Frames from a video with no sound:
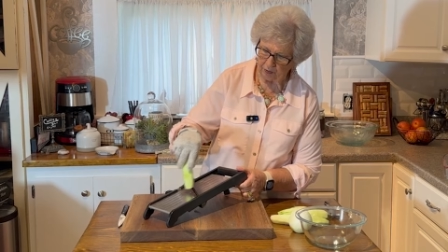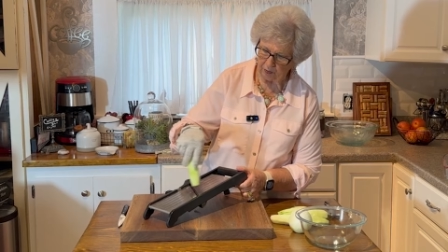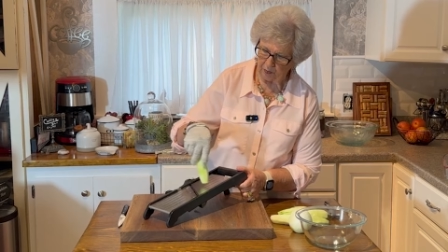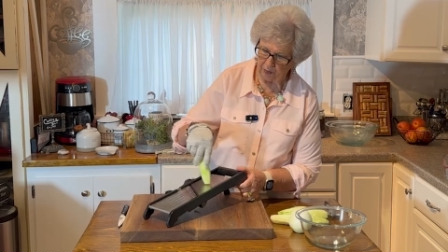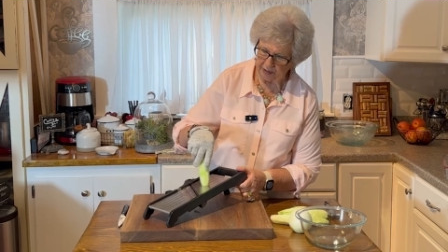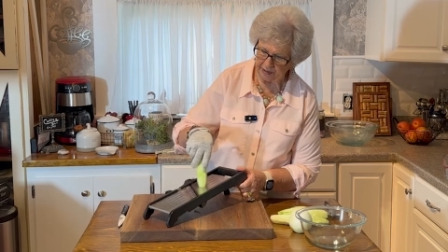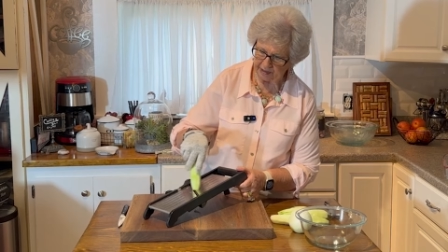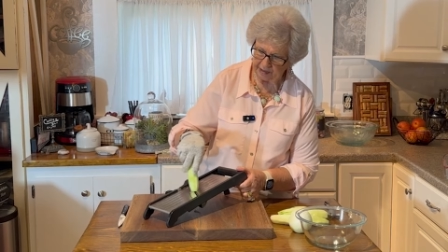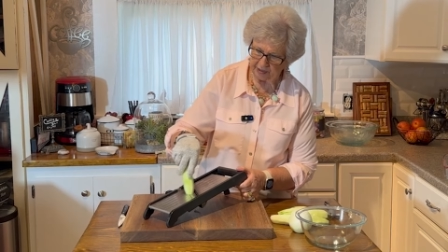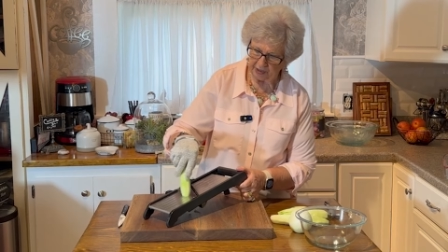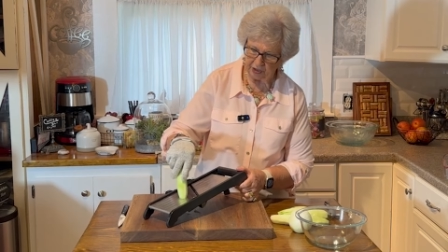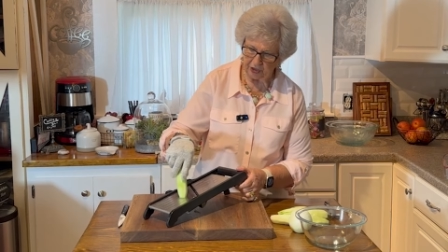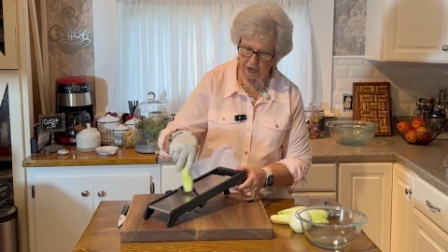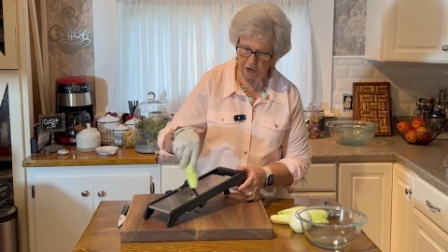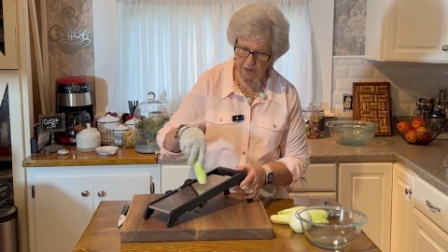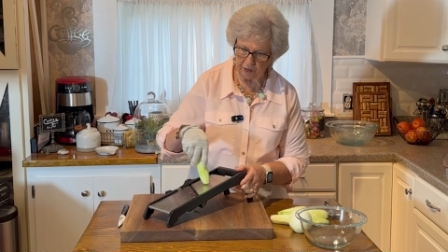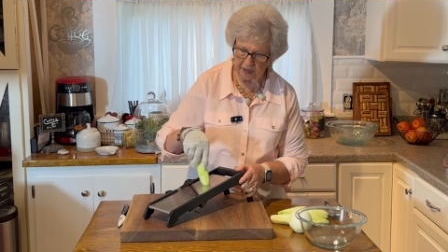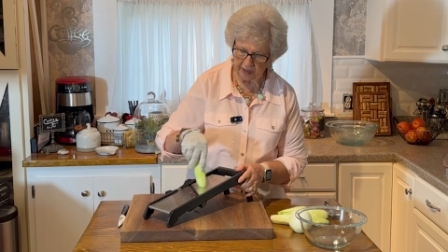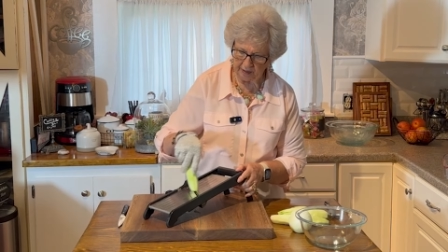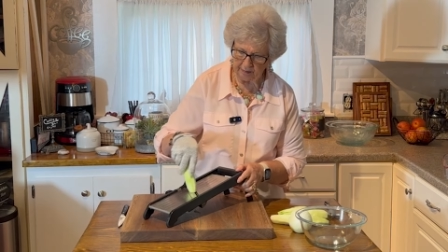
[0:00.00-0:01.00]
Once the
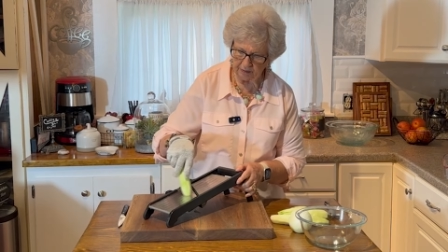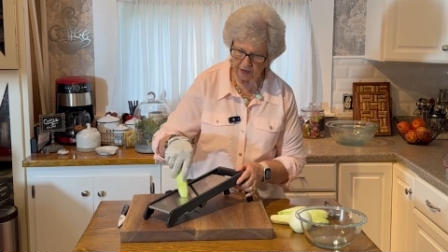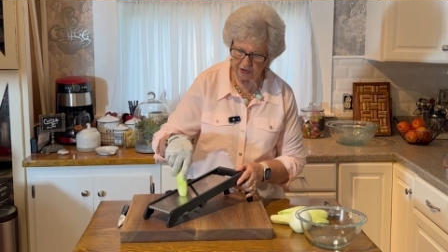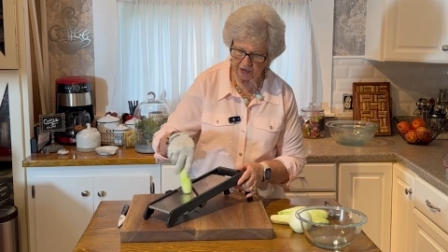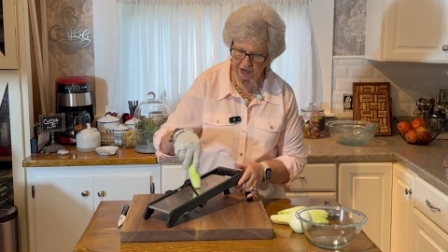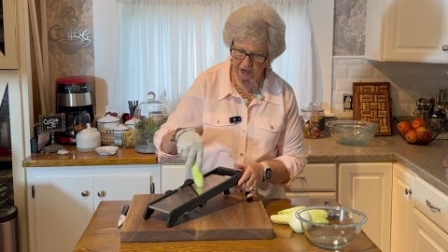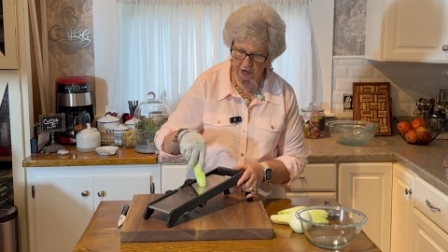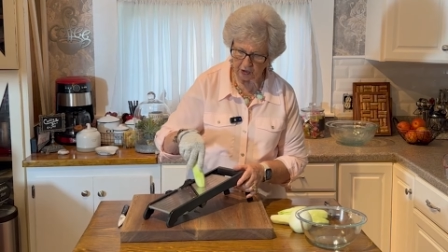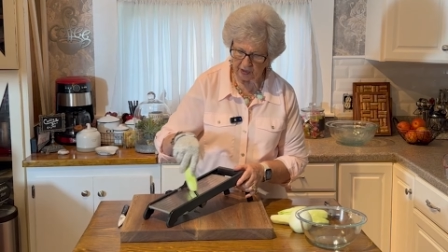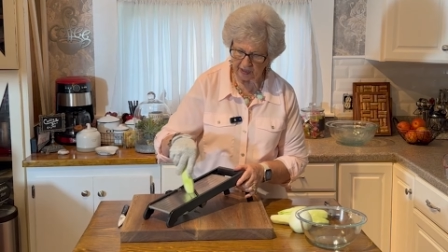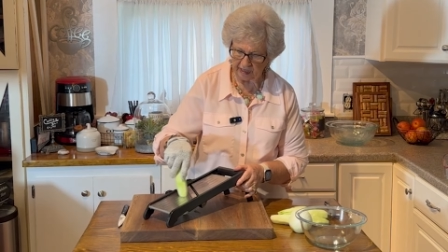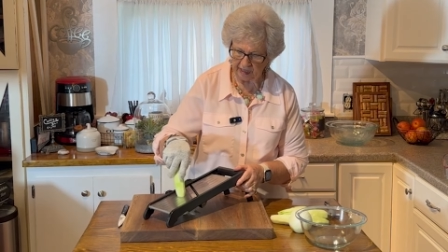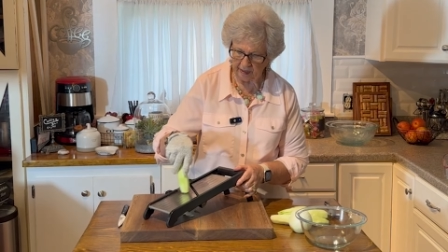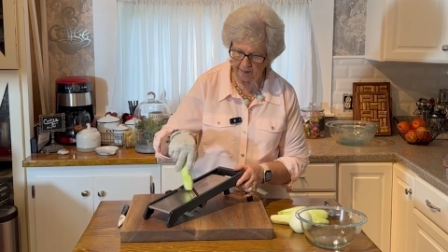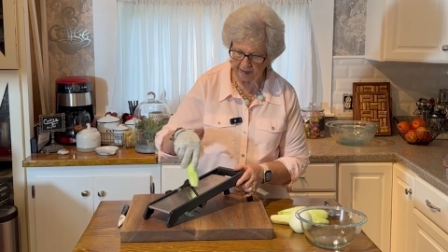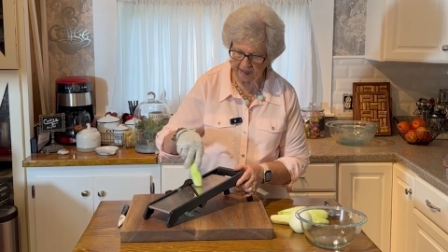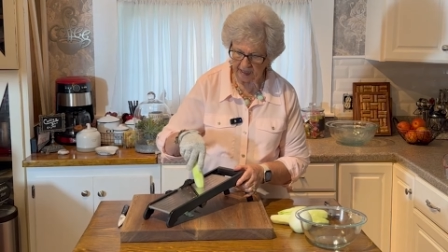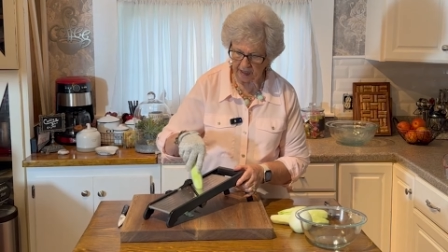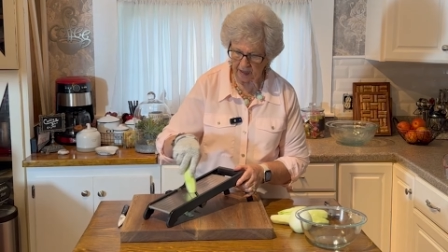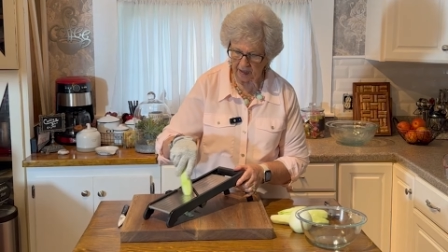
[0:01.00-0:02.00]
cucumbers start
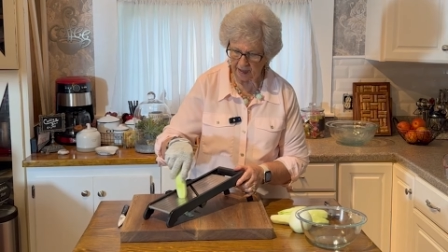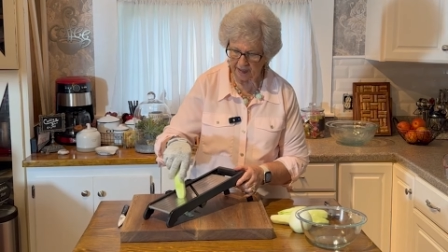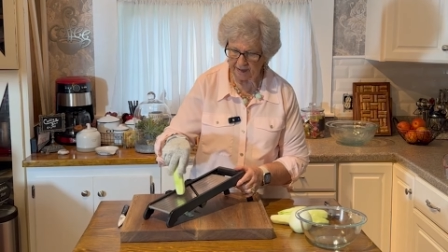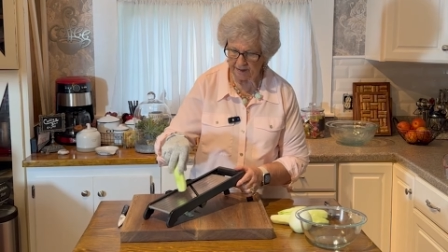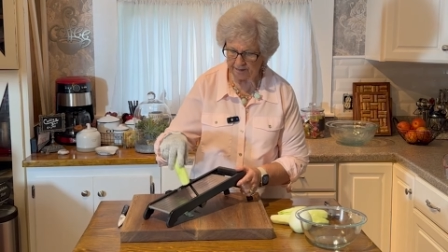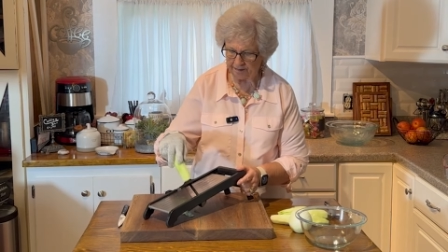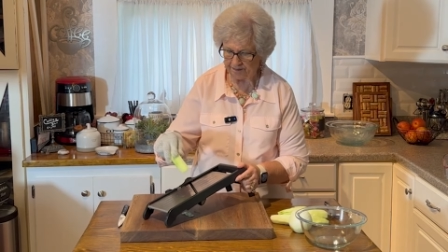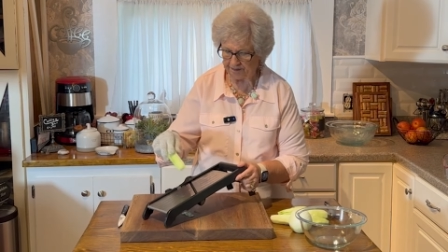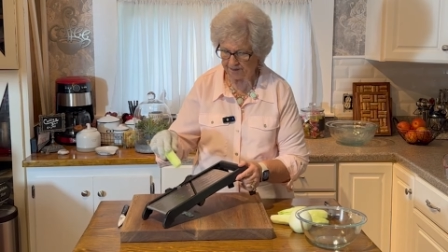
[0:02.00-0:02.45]
coming on,